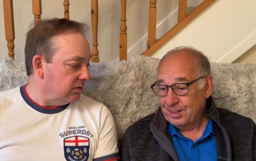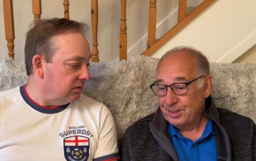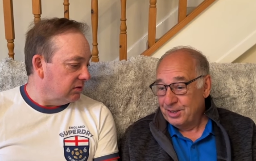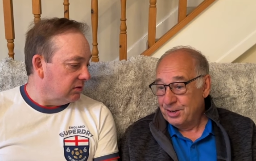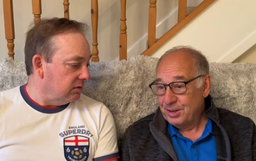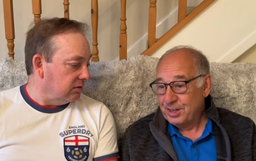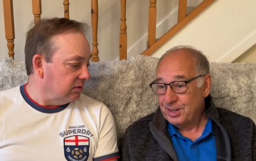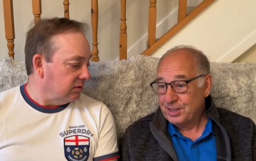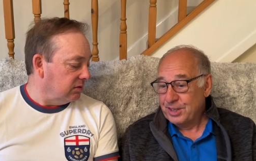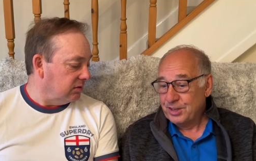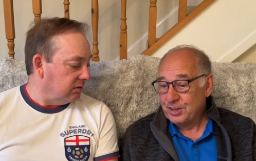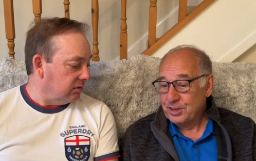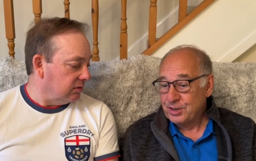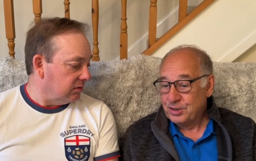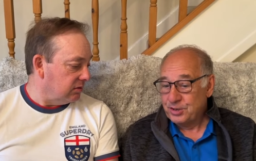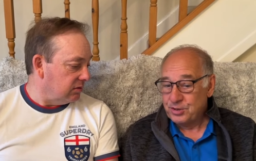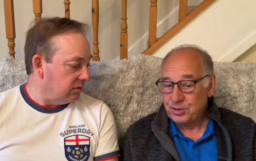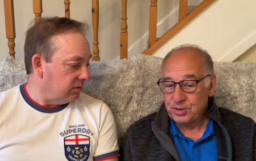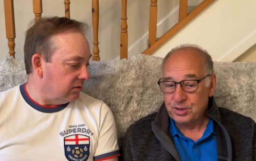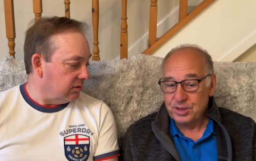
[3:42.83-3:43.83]
Speaker 1: you're either going
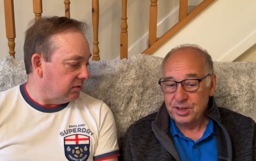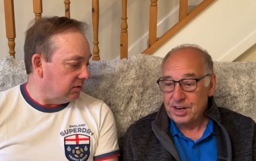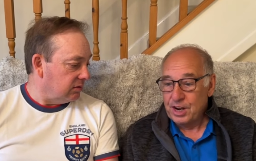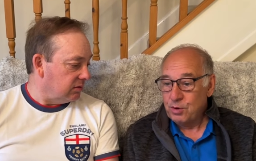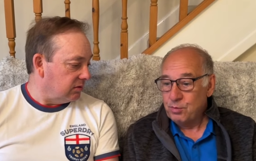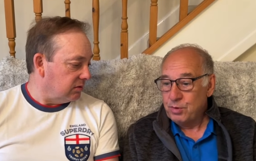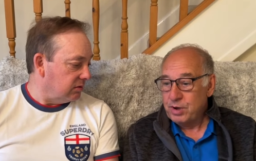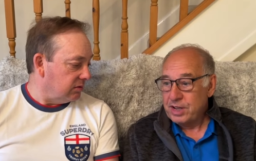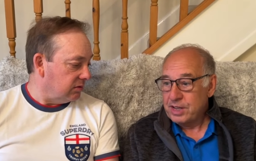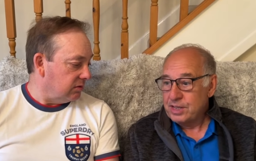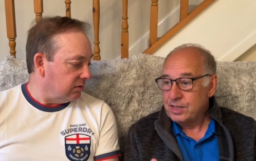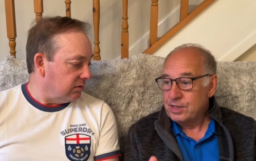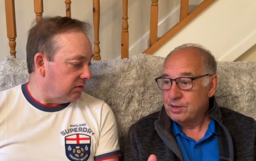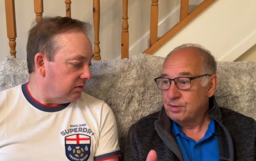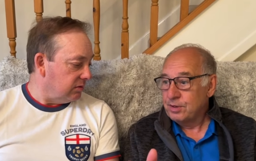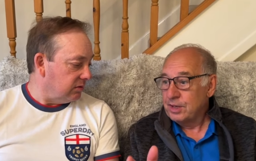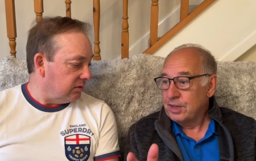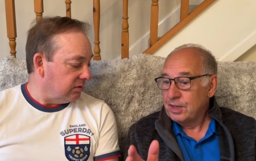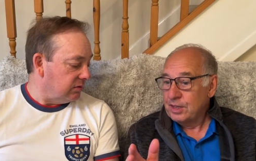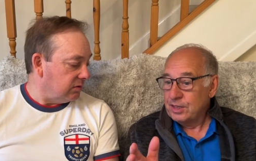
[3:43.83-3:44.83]
to sort of know where
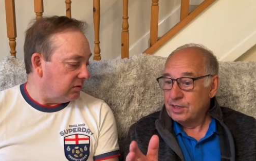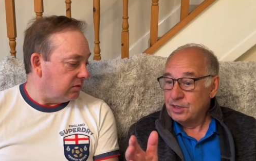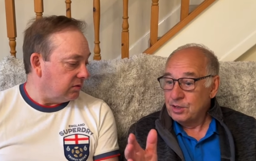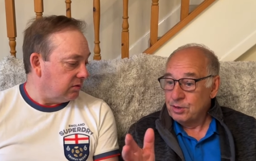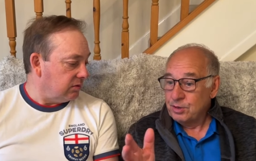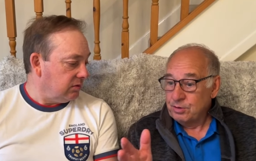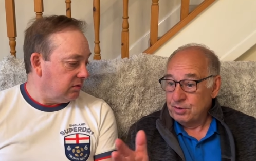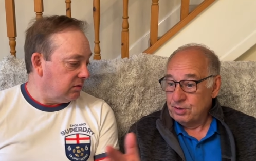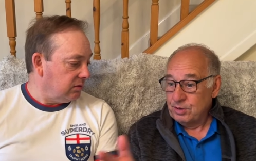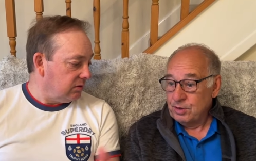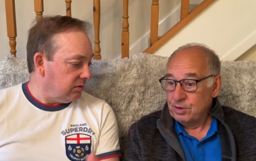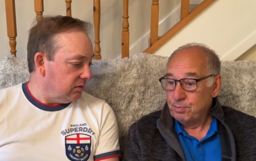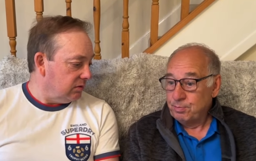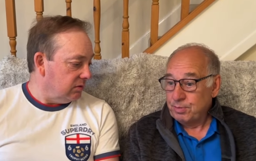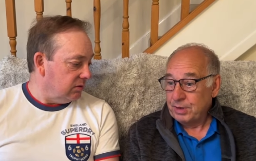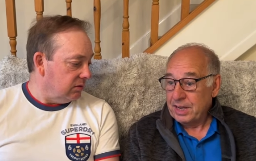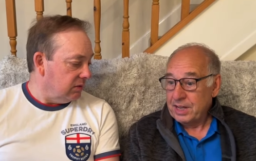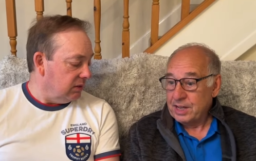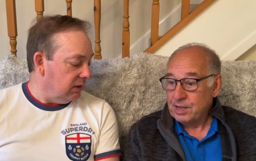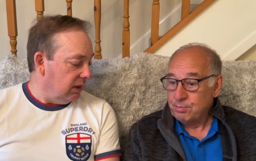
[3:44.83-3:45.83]
you you you're
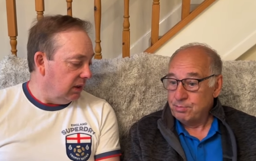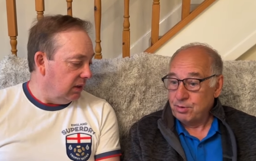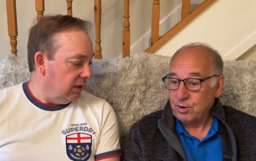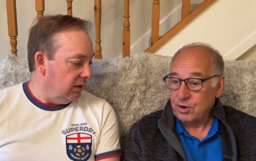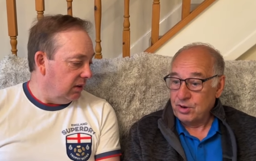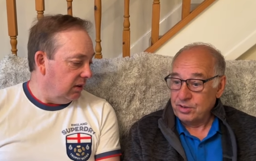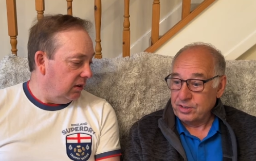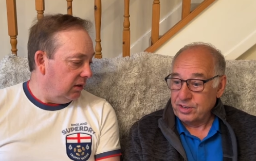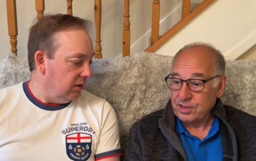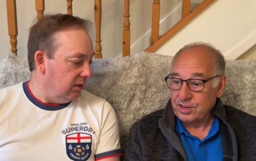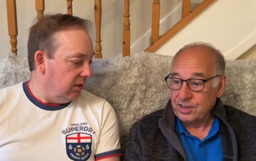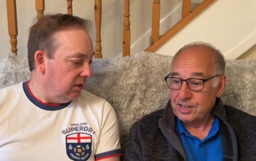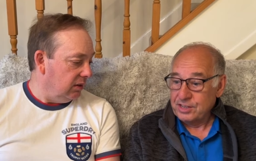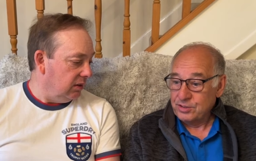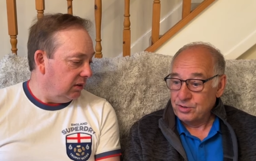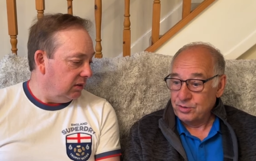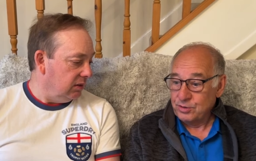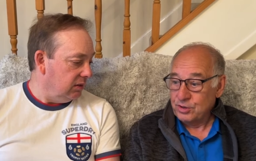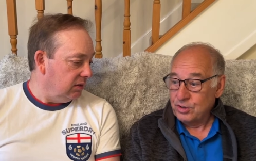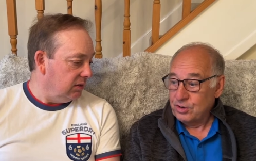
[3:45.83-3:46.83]
playing part there
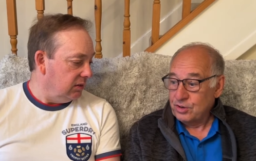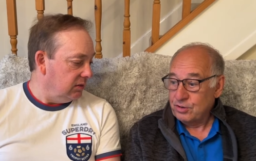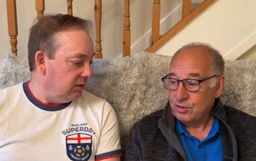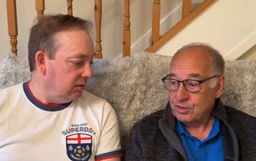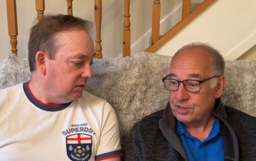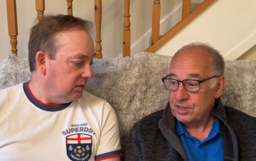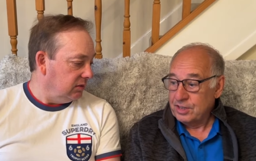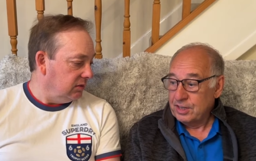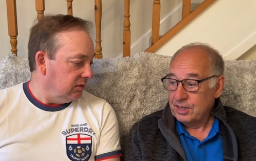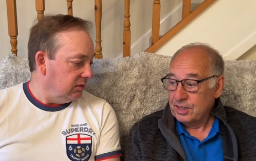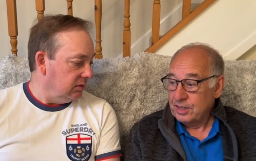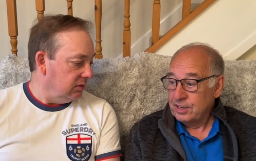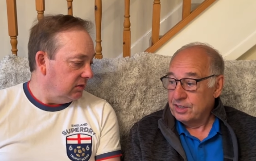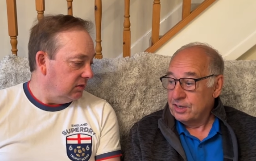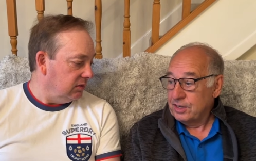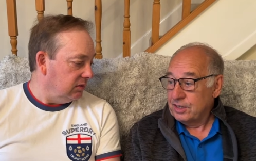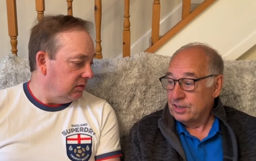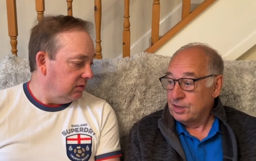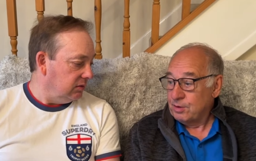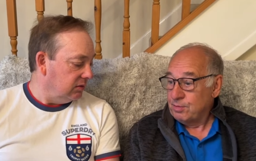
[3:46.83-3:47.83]
is, or you're not.
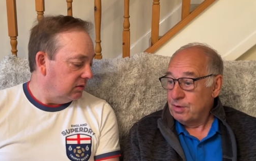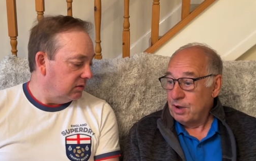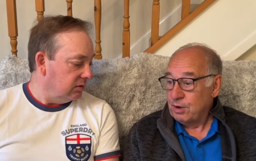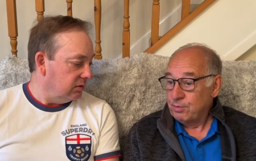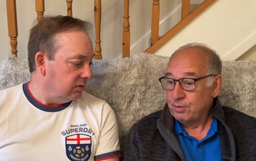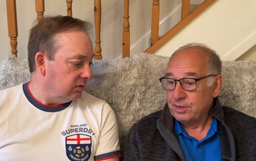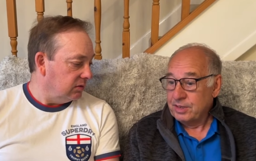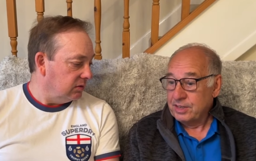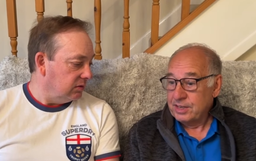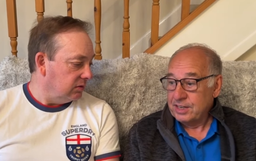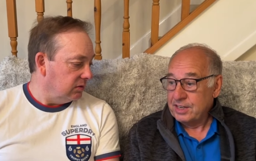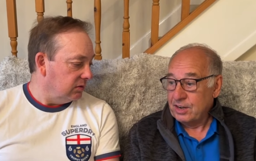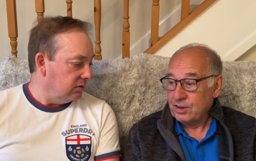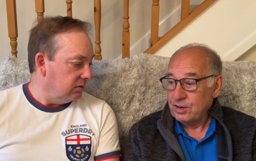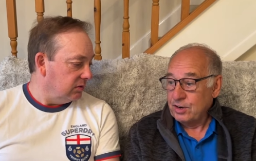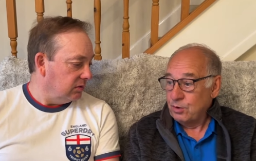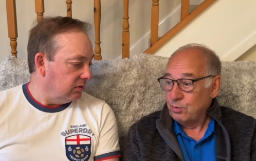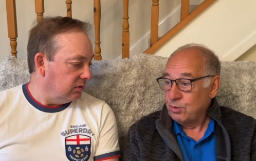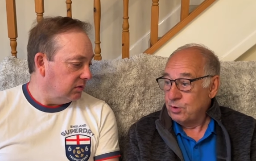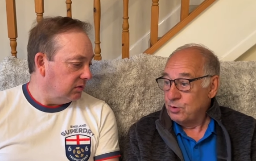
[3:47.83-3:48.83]
And at the moment, they
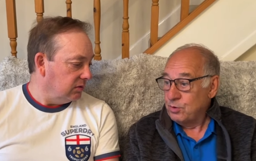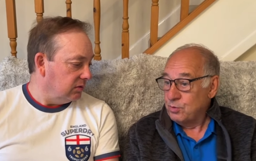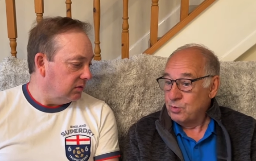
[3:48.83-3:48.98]
don't know who,